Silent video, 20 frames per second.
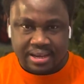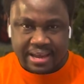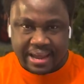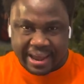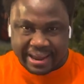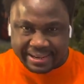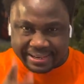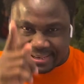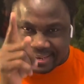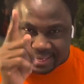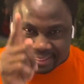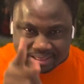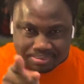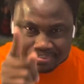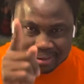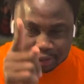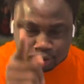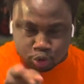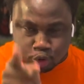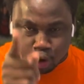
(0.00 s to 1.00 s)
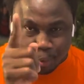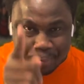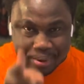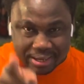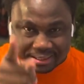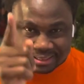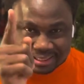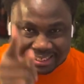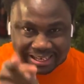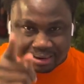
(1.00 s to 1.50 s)
And this mature
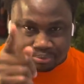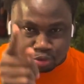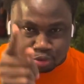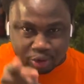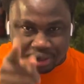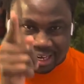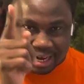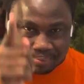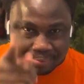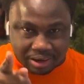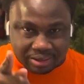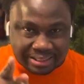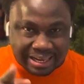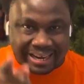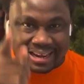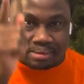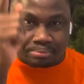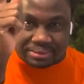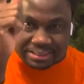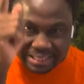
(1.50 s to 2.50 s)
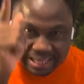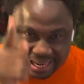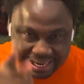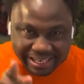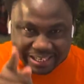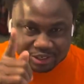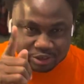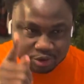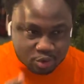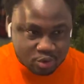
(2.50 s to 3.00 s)
person that I'm talking about, I am
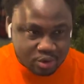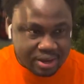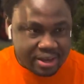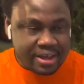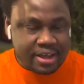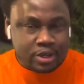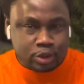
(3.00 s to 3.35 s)
telling you,